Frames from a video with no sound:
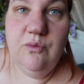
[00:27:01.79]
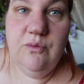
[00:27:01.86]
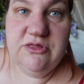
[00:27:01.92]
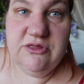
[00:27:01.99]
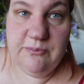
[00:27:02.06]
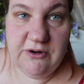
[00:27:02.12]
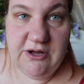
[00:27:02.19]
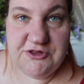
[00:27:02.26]

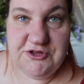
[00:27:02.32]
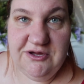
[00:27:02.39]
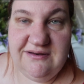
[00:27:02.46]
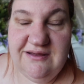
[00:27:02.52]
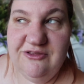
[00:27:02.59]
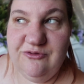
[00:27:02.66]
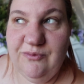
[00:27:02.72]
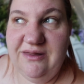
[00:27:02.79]
with the
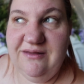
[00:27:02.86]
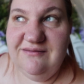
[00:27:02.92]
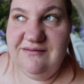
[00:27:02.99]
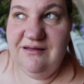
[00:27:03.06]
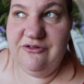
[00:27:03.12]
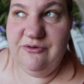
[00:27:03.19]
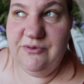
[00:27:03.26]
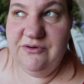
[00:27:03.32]
project, as well as
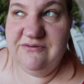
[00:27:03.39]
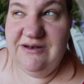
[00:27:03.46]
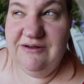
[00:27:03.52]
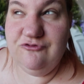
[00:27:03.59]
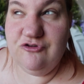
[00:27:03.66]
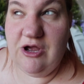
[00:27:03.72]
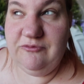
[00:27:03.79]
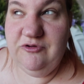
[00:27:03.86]
the other books that
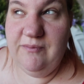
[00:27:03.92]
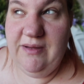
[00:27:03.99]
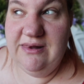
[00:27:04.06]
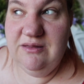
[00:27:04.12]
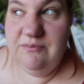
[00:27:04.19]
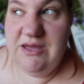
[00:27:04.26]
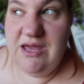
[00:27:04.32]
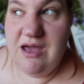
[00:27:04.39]
have dropped in my
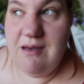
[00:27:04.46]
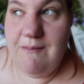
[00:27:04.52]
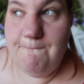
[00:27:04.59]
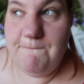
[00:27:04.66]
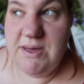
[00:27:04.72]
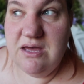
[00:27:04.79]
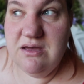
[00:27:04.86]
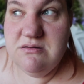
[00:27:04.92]
Libby
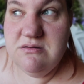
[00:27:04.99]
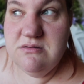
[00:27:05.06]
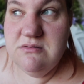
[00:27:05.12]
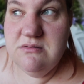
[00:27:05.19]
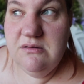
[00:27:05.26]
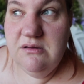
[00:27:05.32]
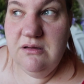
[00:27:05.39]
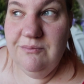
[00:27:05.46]
app.
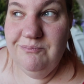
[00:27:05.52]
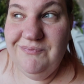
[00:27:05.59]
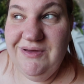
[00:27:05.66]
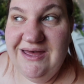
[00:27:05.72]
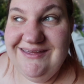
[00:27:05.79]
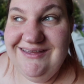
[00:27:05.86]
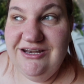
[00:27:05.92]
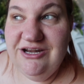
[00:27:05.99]

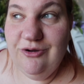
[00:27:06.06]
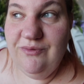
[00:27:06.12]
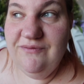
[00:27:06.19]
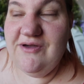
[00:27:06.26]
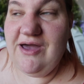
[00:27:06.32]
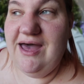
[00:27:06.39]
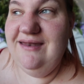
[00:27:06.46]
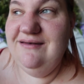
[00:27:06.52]
But, you know,
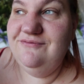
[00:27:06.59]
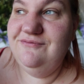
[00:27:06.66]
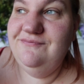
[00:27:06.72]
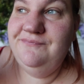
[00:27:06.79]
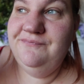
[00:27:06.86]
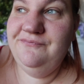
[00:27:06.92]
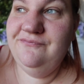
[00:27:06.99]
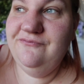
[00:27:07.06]
we've got
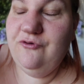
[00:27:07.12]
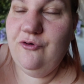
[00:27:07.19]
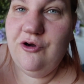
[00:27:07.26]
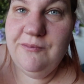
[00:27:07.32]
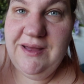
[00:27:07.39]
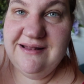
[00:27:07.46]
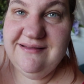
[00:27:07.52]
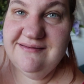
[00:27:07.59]

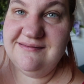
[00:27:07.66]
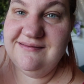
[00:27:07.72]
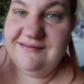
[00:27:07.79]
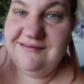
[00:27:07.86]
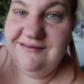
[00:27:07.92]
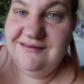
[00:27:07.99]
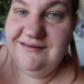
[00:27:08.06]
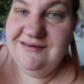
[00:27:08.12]
four months
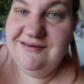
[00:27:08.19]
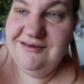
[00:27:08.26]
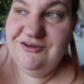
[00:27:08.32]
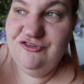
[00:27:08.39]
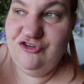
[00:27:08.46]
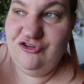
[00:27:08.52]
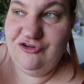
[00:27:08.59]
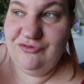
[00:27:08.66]

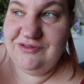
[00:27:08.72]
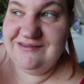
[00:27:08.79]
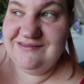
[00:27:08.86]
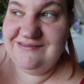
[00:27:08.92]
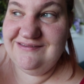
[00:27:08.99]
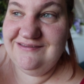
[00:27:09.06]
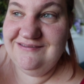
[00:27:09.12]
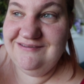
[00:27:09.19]
to do
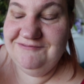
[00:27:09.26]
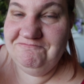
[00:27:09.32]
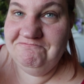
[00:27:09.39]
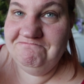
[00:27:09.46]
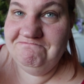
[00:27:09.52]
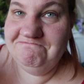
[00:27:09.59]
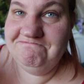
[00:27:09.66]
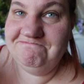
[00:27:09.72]
this
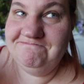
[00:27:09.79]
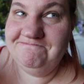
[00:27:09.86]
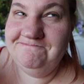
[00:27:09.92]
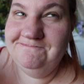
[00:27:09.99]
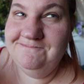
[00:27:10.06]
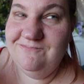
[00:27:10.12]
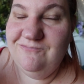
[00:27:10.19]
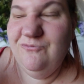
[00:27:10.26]

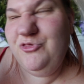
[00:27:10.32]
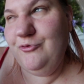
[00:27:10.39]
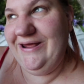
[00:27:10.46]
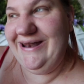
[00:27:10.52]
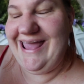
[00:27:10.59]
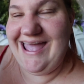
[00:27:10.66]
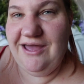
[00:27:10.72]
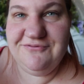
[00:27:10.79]

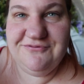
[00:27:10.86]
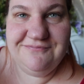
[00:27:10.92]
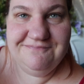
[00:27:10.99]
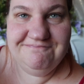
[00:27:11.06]
three and a half.